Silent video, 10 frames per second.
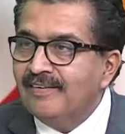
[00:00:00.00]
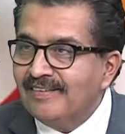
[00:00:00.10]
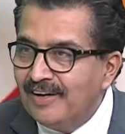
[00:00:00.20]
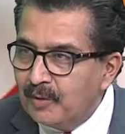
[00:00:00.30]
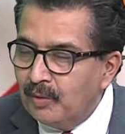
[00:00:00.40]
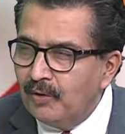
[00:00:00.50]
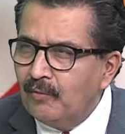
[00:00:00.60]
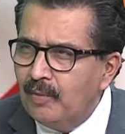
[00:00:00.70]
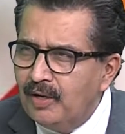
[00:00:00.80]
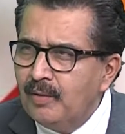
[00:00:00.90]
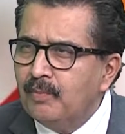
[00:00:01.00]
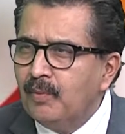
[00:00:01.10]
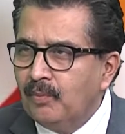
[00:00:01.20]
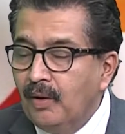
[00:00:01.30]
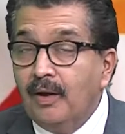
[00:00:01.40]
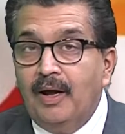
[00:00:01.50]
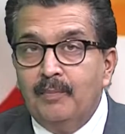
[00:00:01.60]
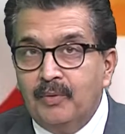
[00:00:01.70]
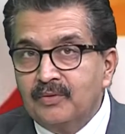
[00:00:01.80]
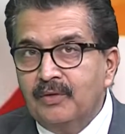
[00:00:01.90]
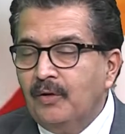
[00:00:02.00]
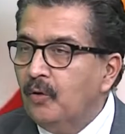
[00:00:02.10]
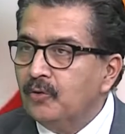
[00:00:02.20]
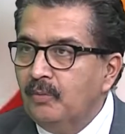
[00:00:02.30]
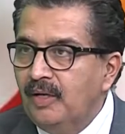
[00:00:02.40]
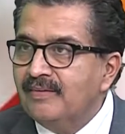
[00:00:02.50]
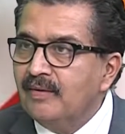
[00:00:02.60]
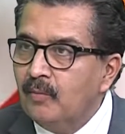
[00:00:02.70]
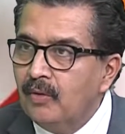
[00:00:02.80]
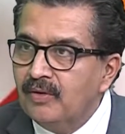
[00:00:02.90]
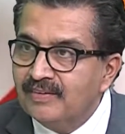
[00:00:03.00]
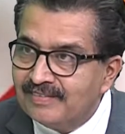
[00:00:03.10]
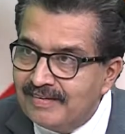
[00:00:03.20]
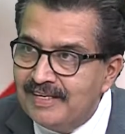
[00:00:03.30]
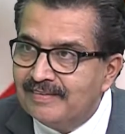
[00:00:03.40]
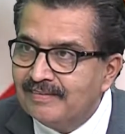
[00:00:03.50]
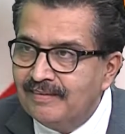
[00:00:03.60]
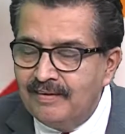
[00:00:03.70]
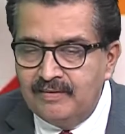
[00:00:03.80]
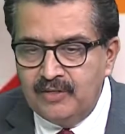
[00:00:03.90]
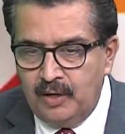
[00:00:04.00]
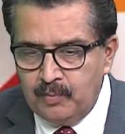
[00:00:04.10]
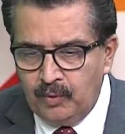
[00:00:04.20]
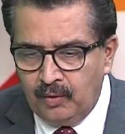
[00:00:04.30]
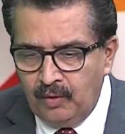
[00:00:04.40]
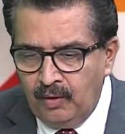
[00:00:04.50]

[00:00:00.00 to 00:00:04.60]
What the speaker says: sentiment of many people. I personally also met some on the streets in Jaipur.